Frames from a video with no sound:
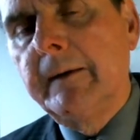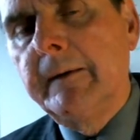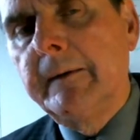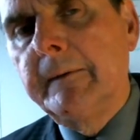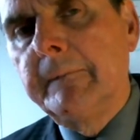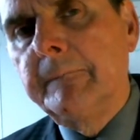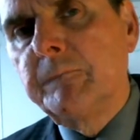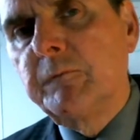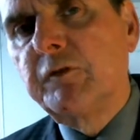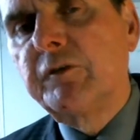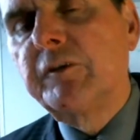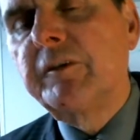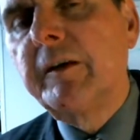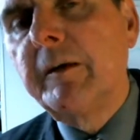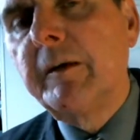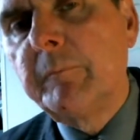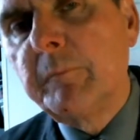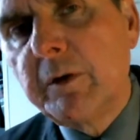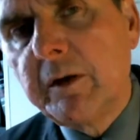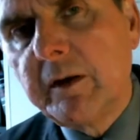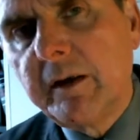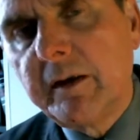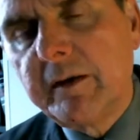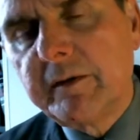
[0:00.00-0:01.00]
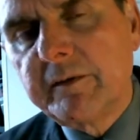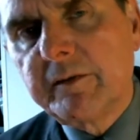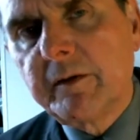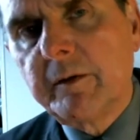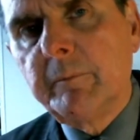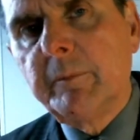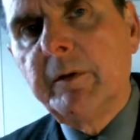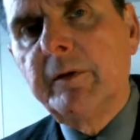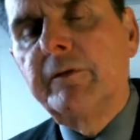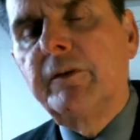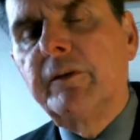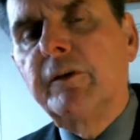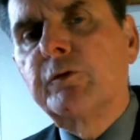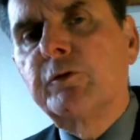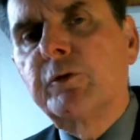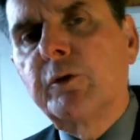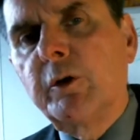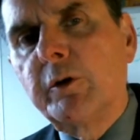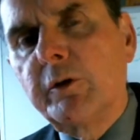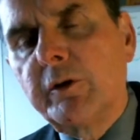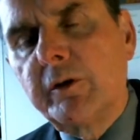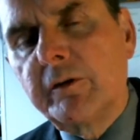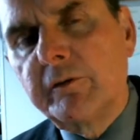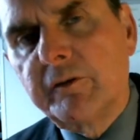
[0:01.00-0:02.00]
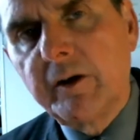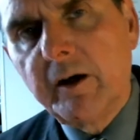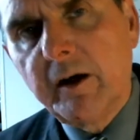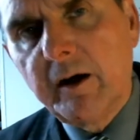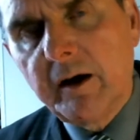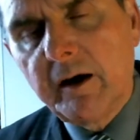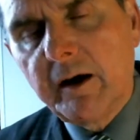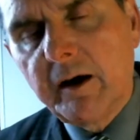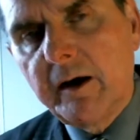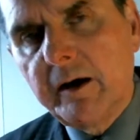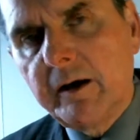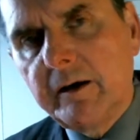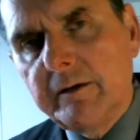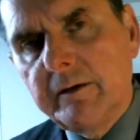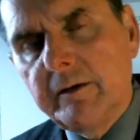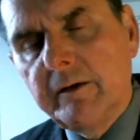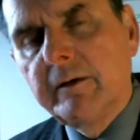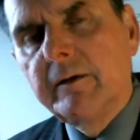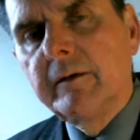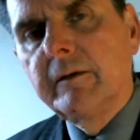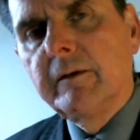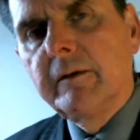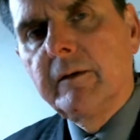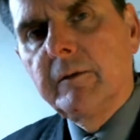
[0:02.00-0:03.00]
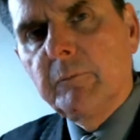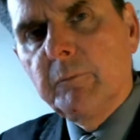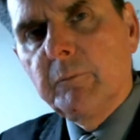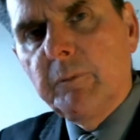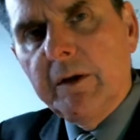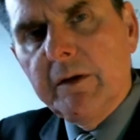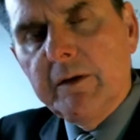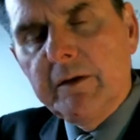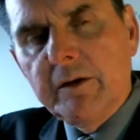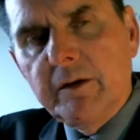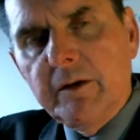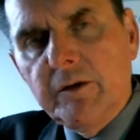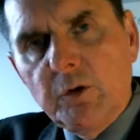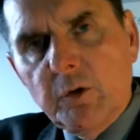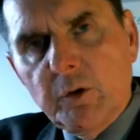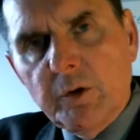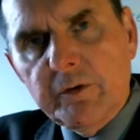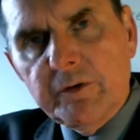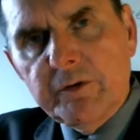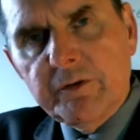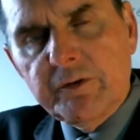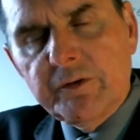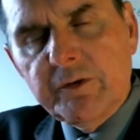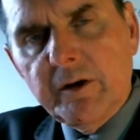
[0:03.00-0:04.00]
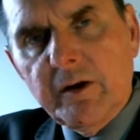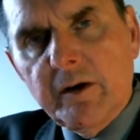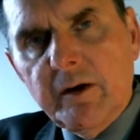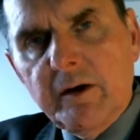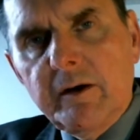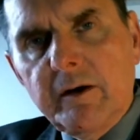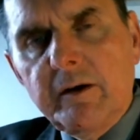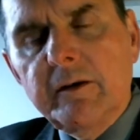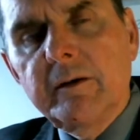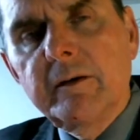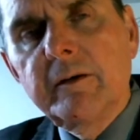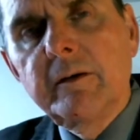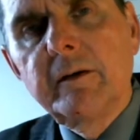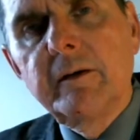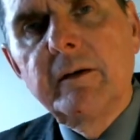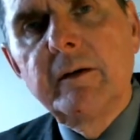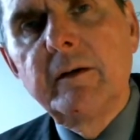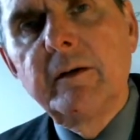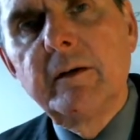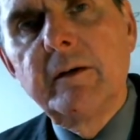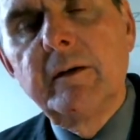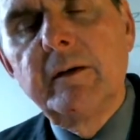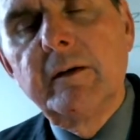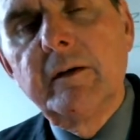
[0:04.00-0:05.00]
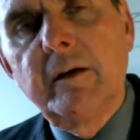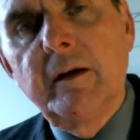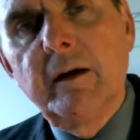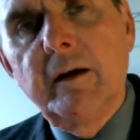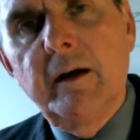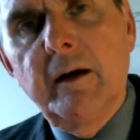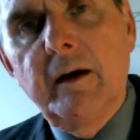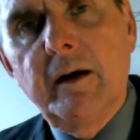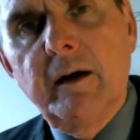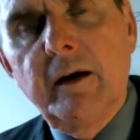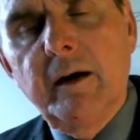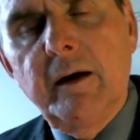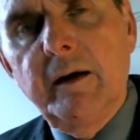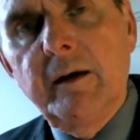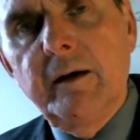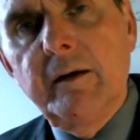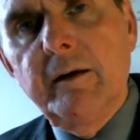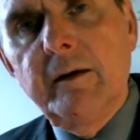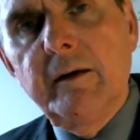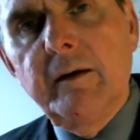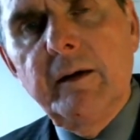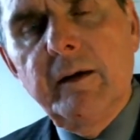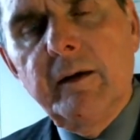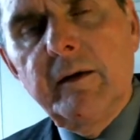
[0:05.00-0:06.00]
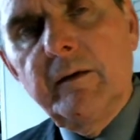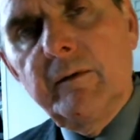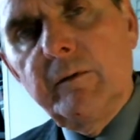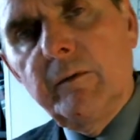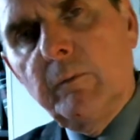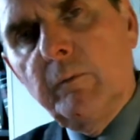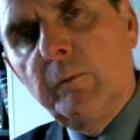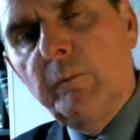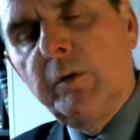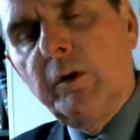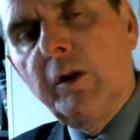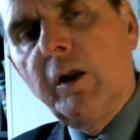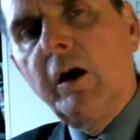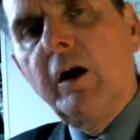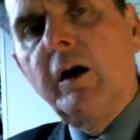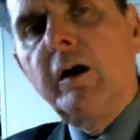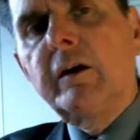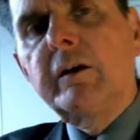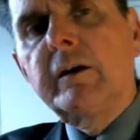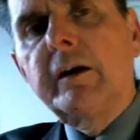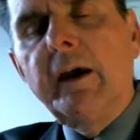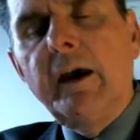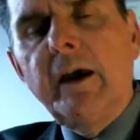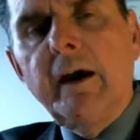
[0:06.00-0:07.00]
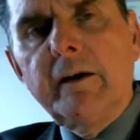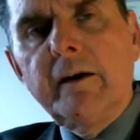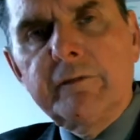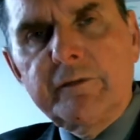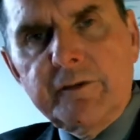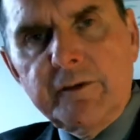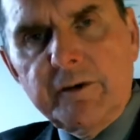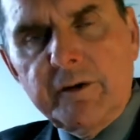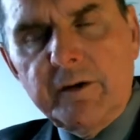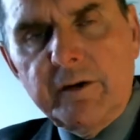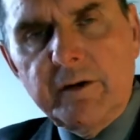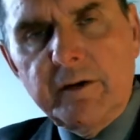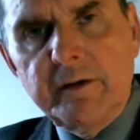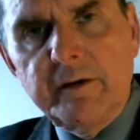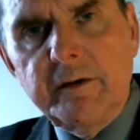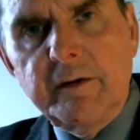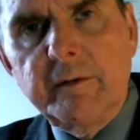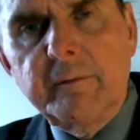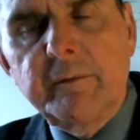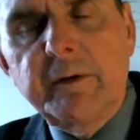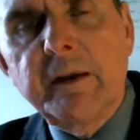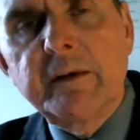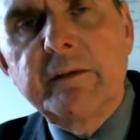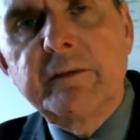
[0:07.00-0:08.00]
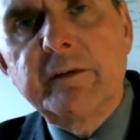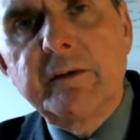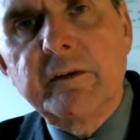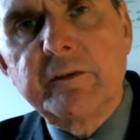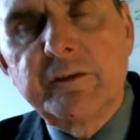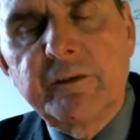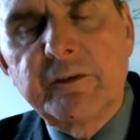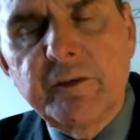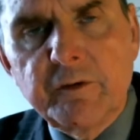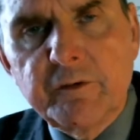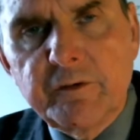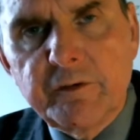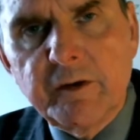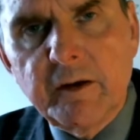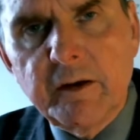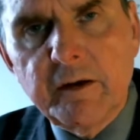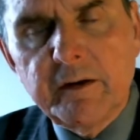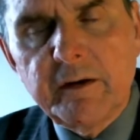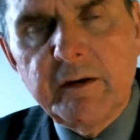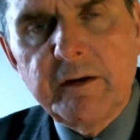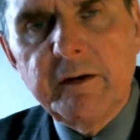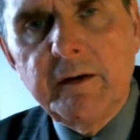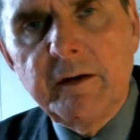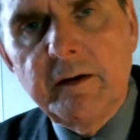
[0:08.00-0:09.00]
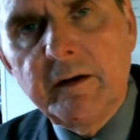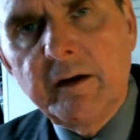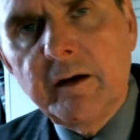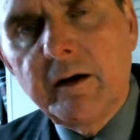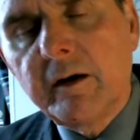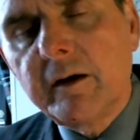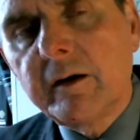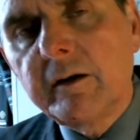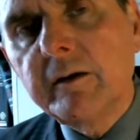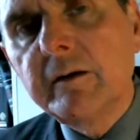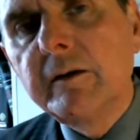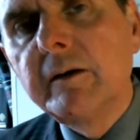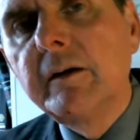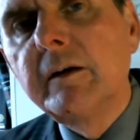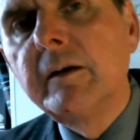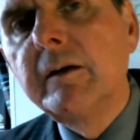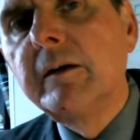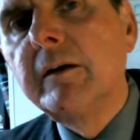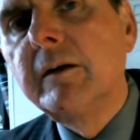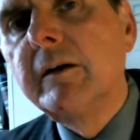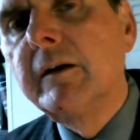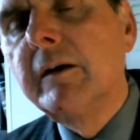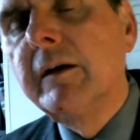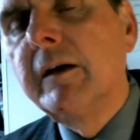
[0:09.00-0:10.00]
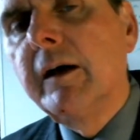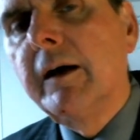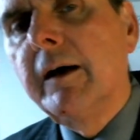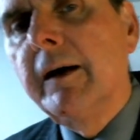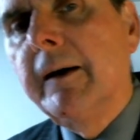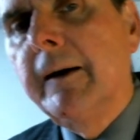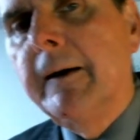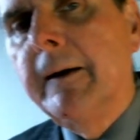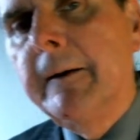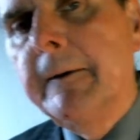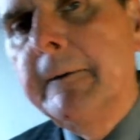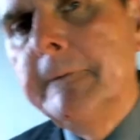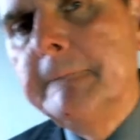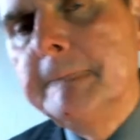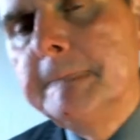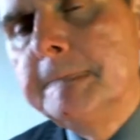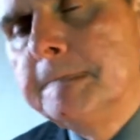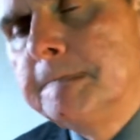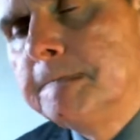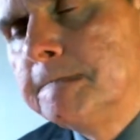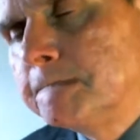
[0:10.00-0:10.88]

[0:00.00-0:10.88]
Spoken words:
symbolism of the throne of God being the North Star long after. And it gets associated in our in